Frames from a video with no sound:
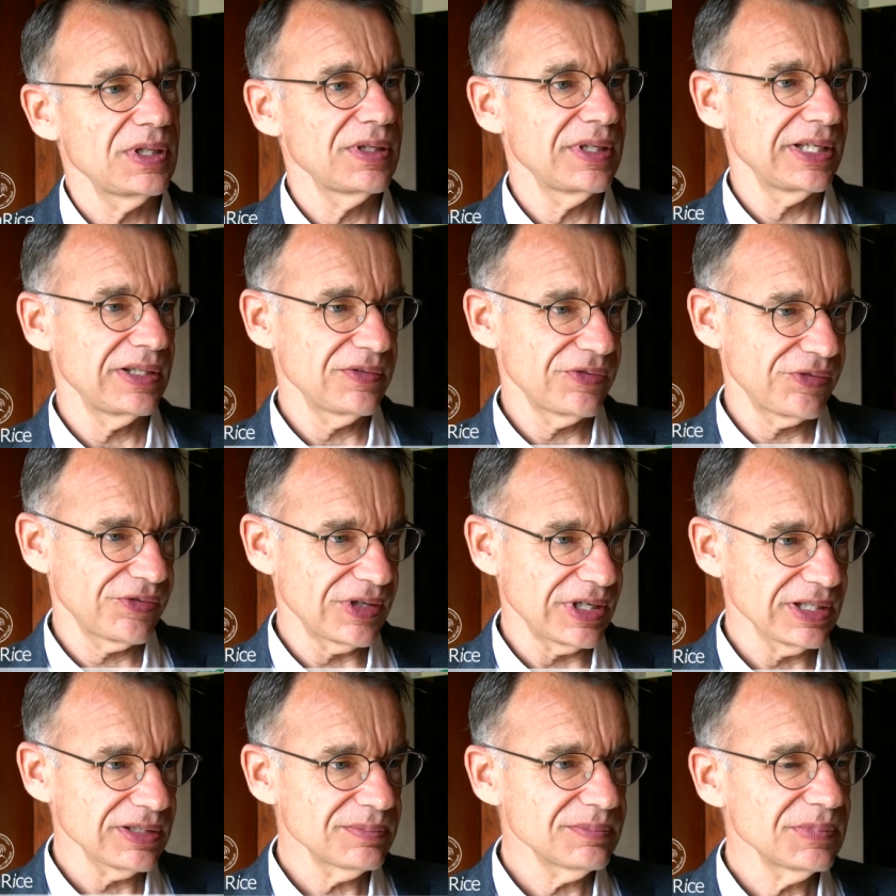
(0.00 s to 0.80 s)
in
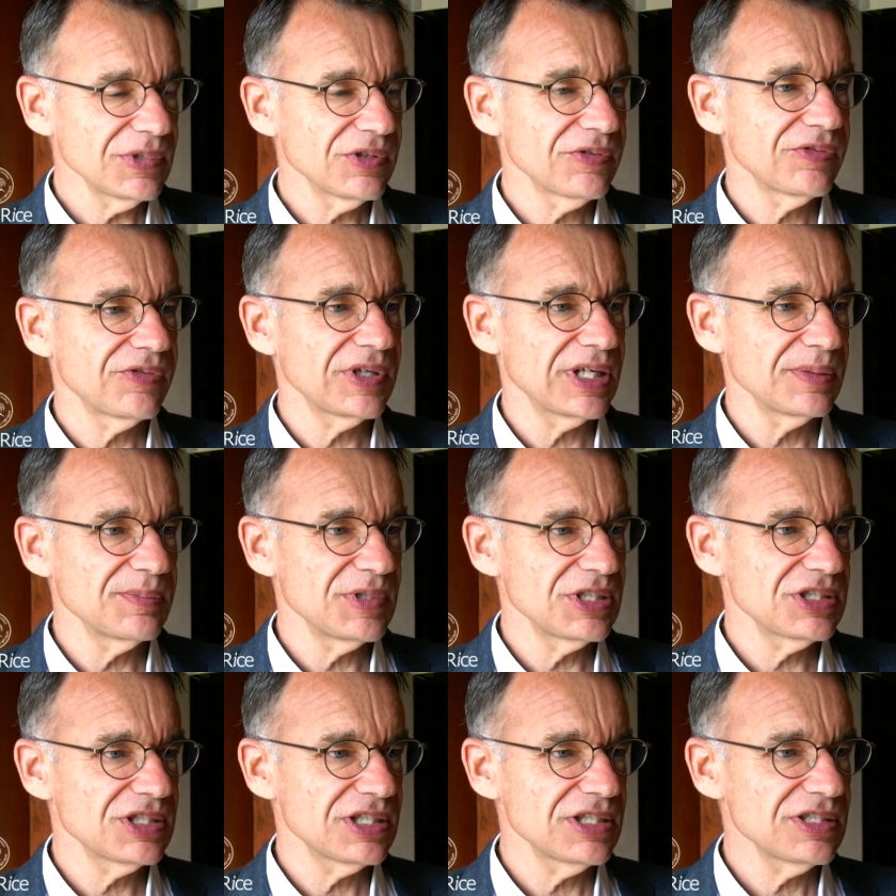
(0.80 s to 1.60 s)

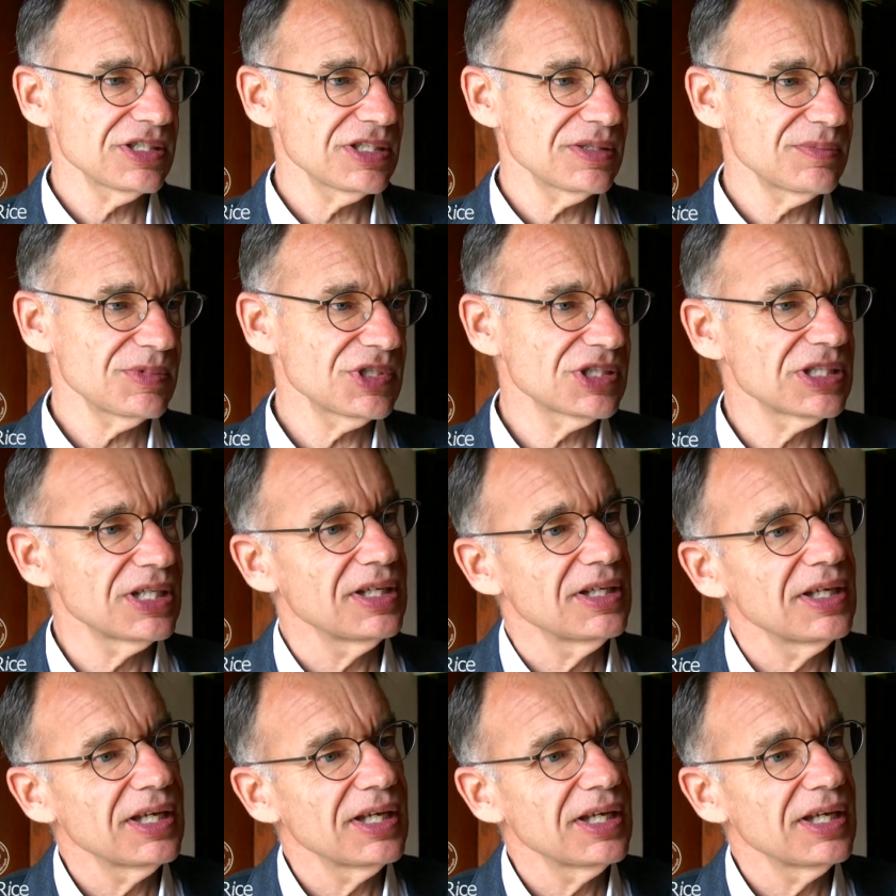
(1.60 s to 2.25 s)
farming systems,